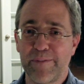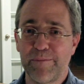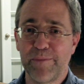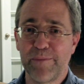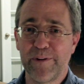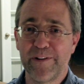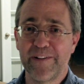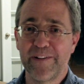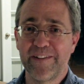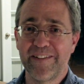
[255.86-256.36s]

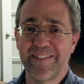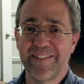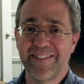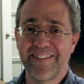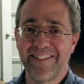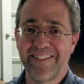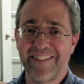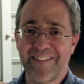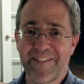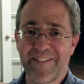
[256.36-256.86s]
Burgers.
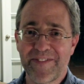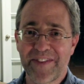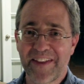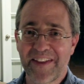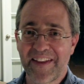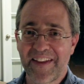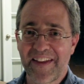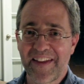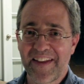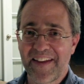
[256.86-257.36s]

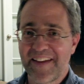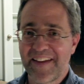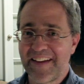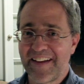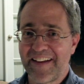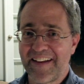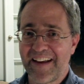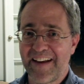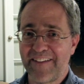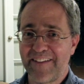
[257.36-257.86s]

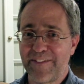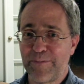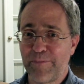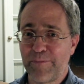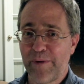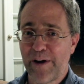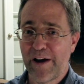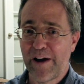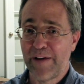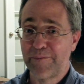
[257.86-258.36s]
And as
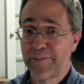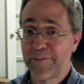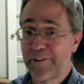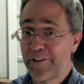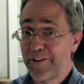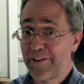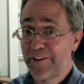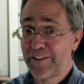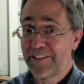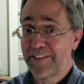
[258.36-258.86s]
Bob
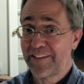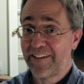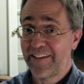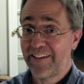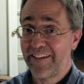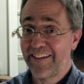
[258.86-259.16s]
cooked,